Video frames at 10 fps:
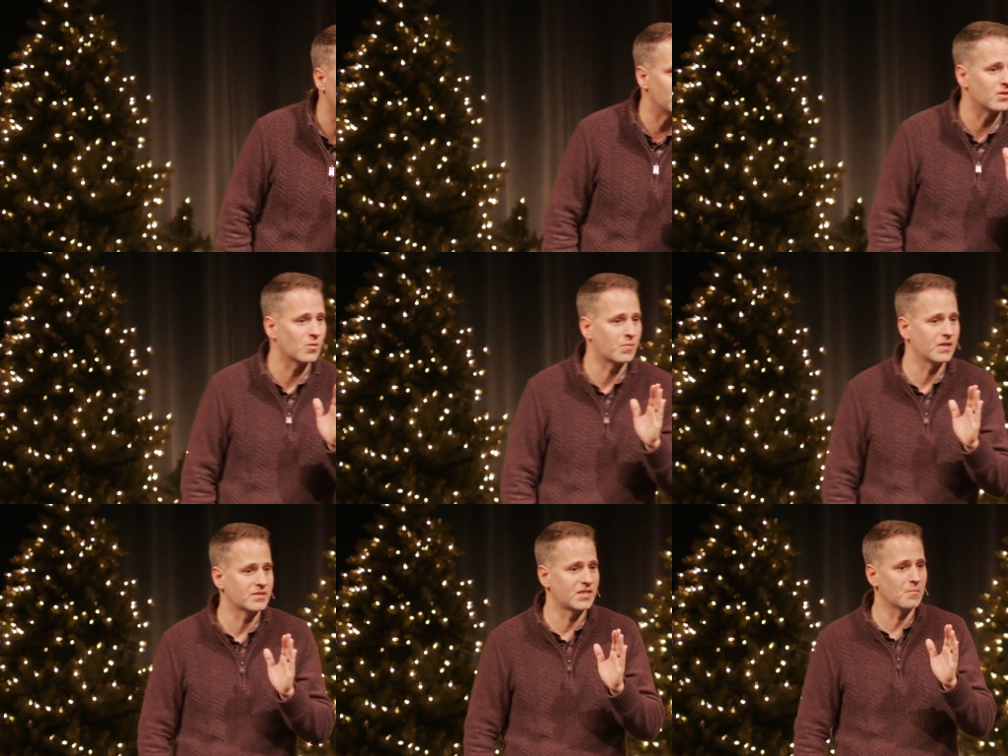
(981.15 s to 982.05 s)
him be your
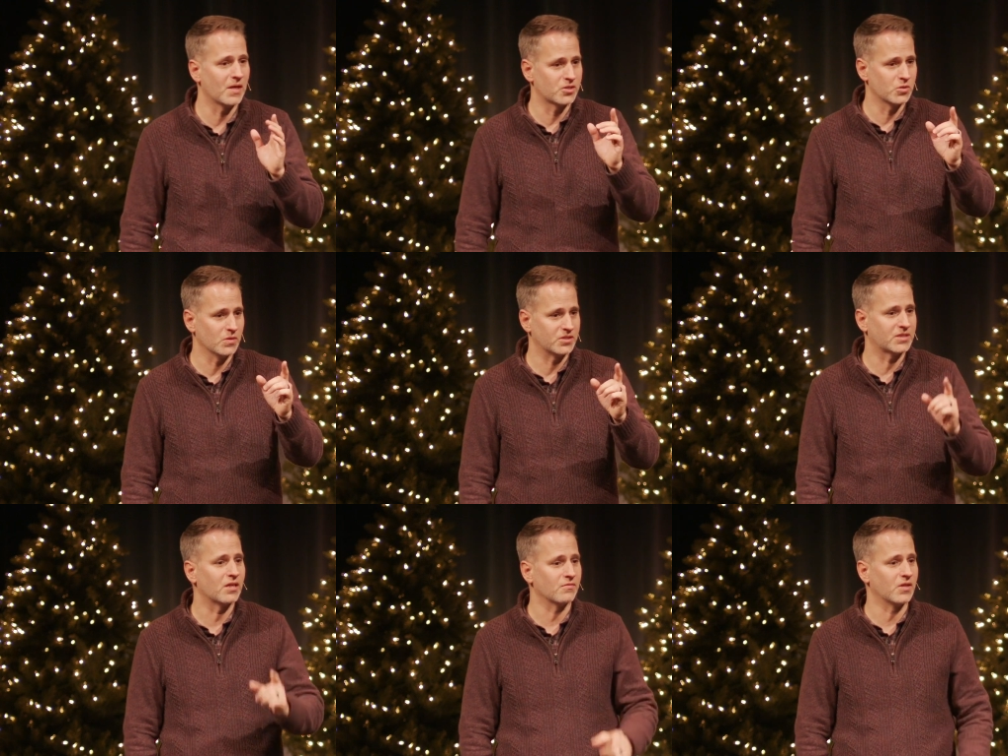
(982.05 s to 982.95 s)
peace, he makes you a
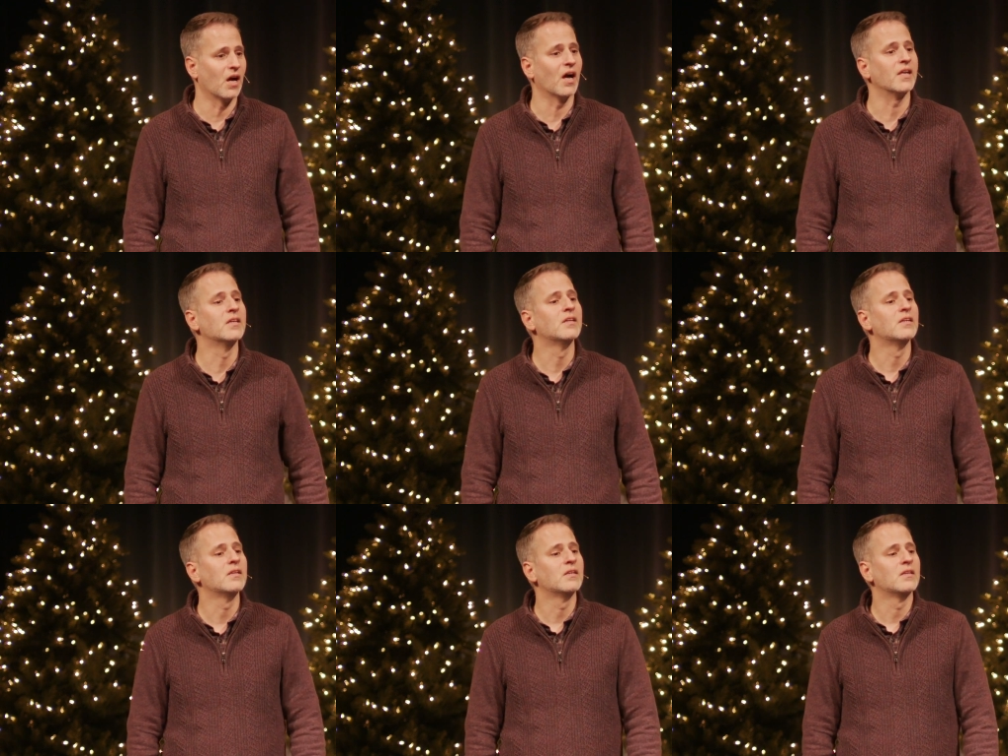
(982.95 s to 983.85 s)
son of God.
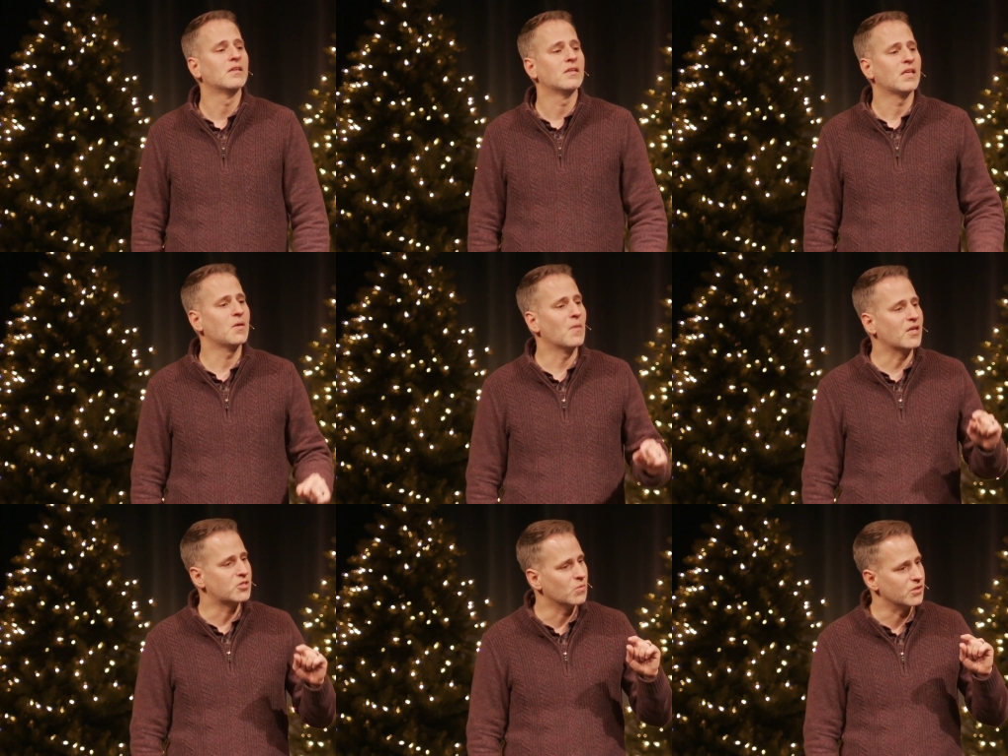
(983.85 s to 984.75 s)
He
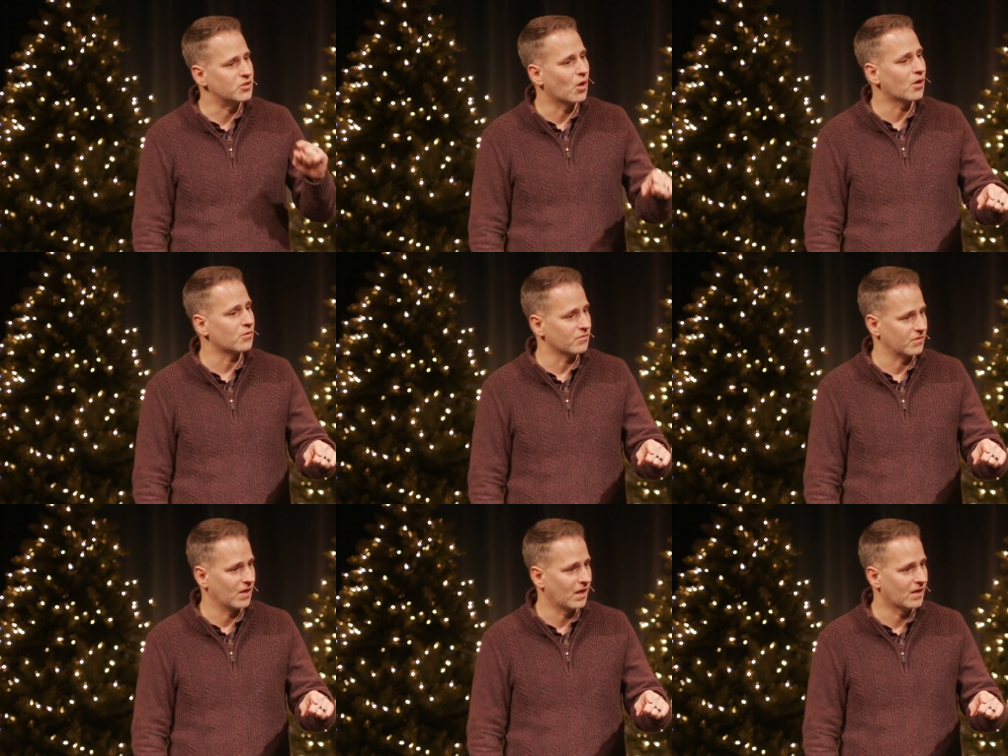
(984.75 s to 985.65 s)
makes you a daughter
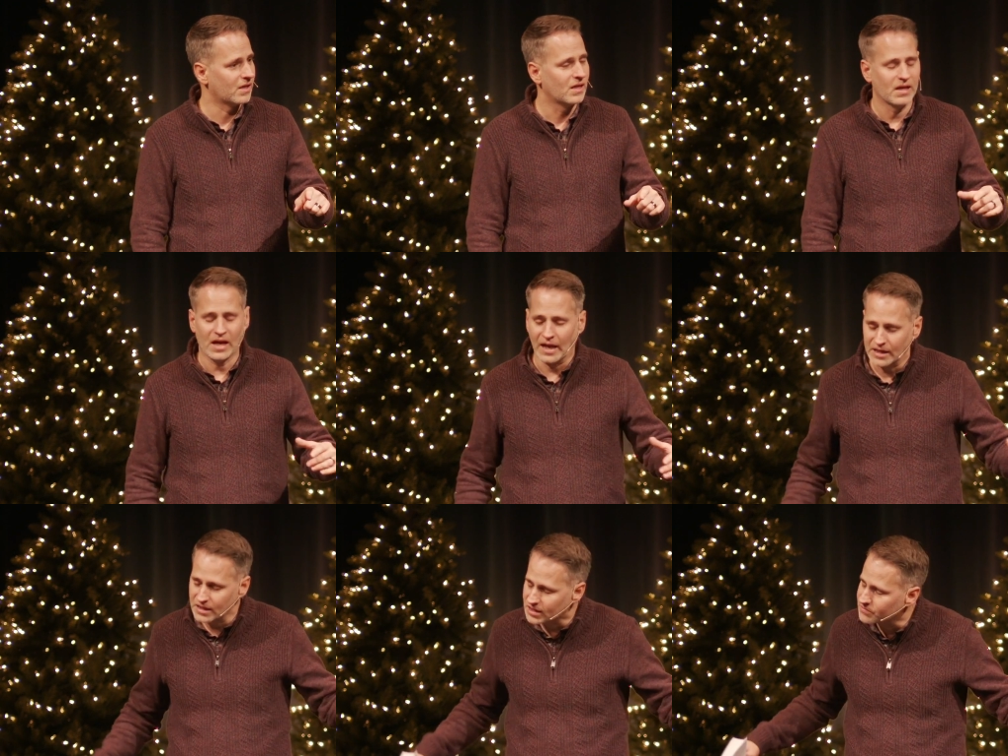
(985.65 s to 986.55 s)
of God,
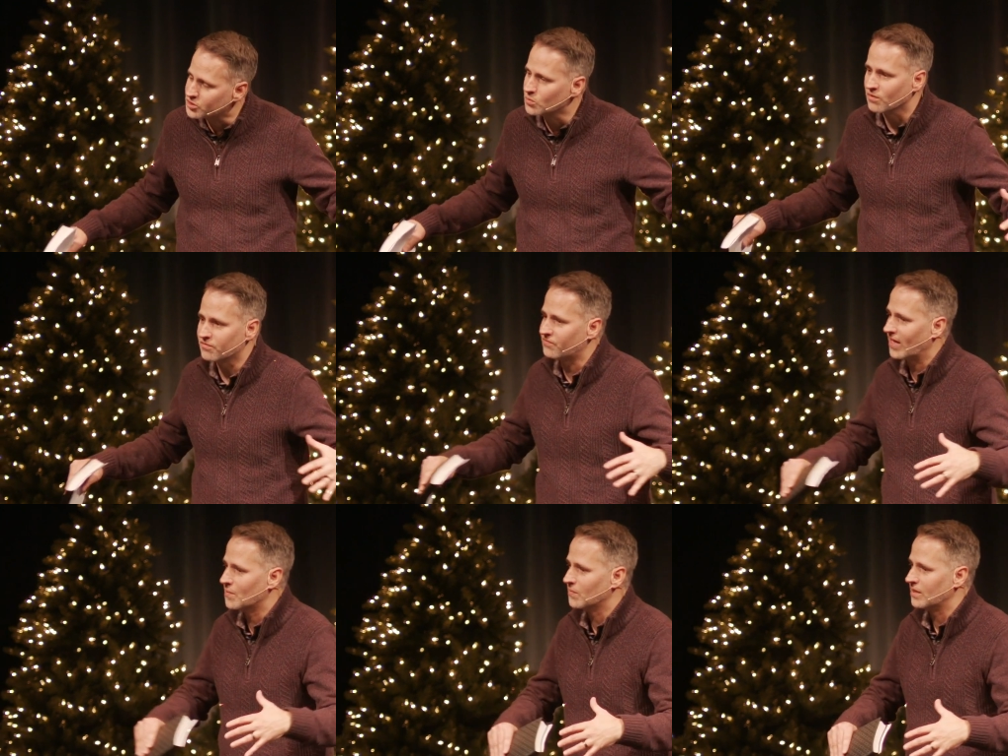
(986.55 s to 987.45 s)
and he gives you a
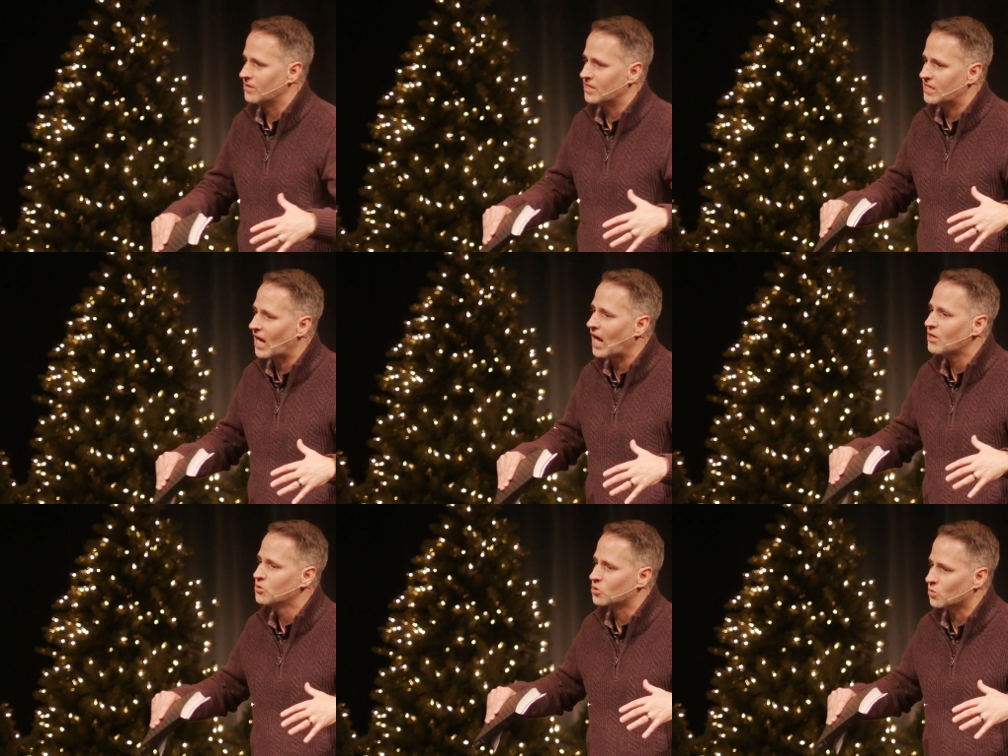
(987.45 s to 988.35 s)
family. The
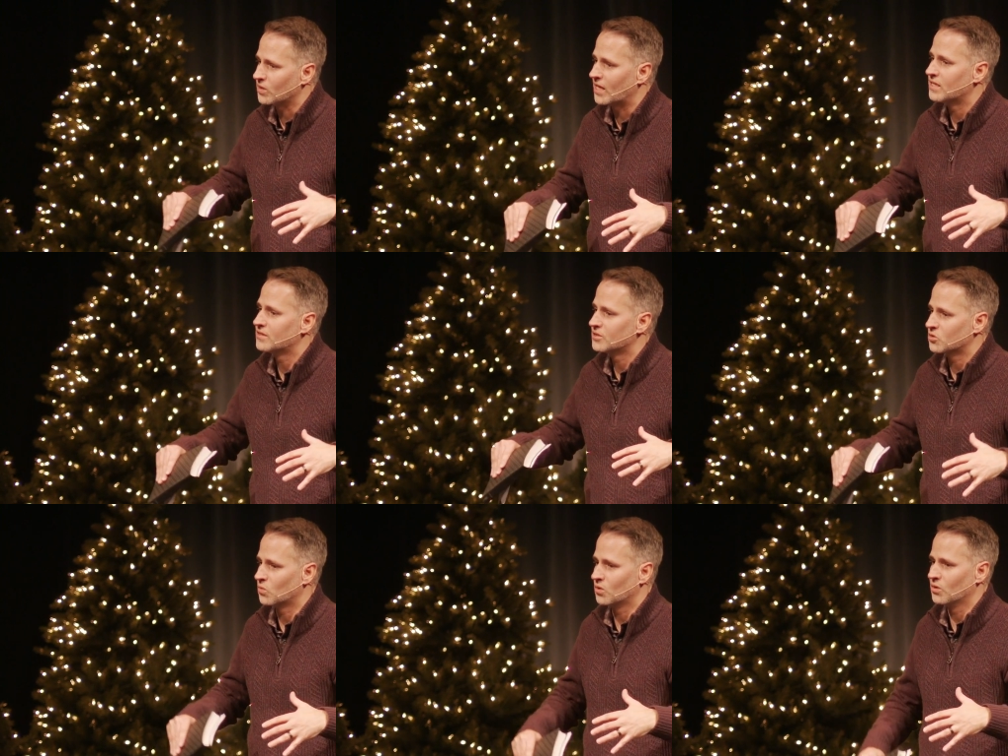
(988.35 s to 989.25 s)
God who created
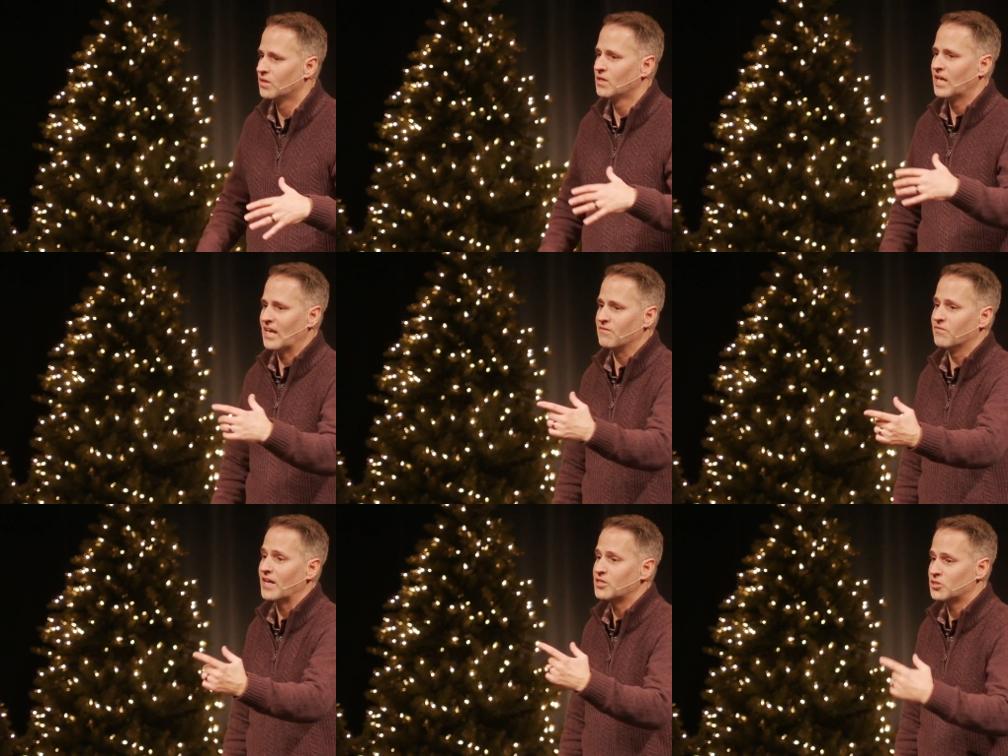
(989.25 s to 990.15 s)
this world
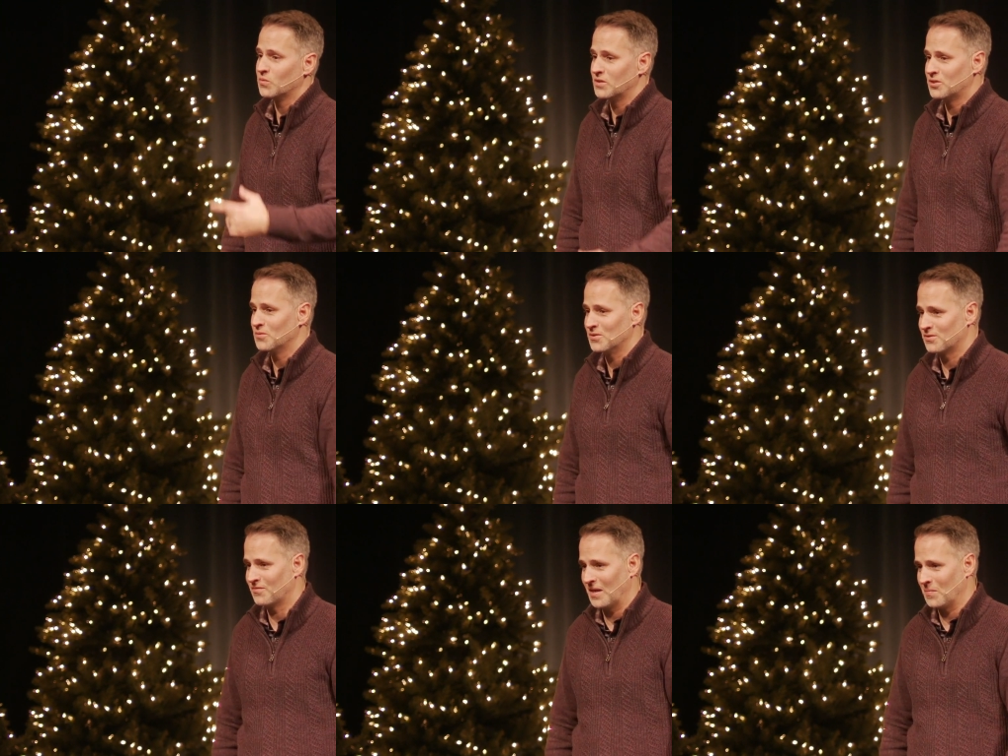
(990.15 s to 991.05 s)
invites you into
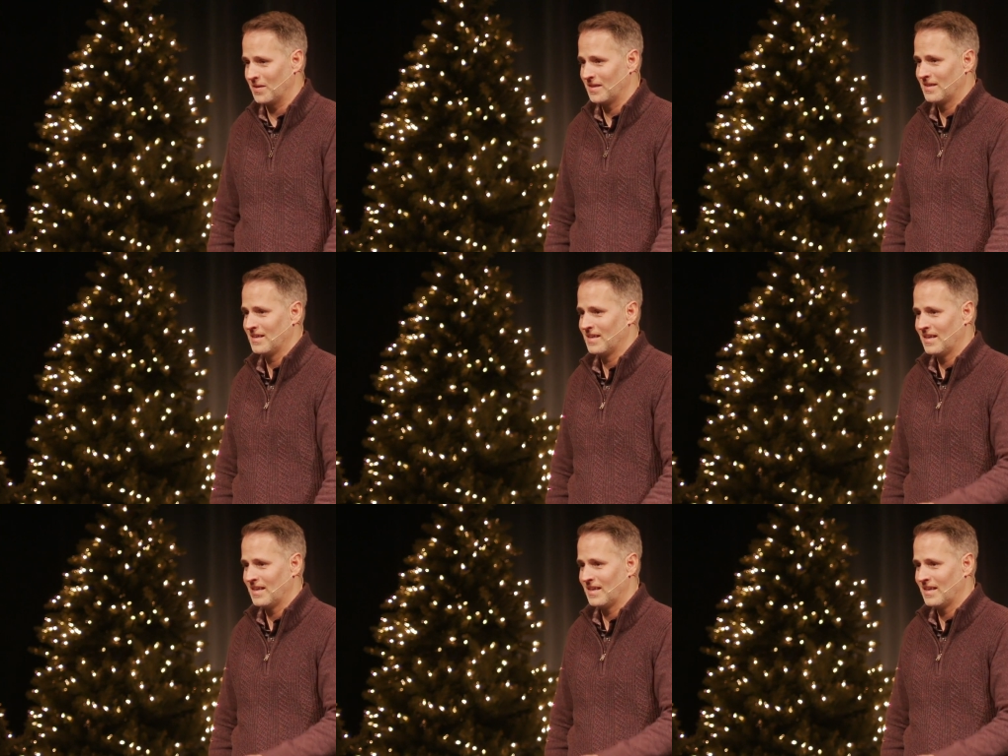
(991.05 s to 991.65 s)
his family,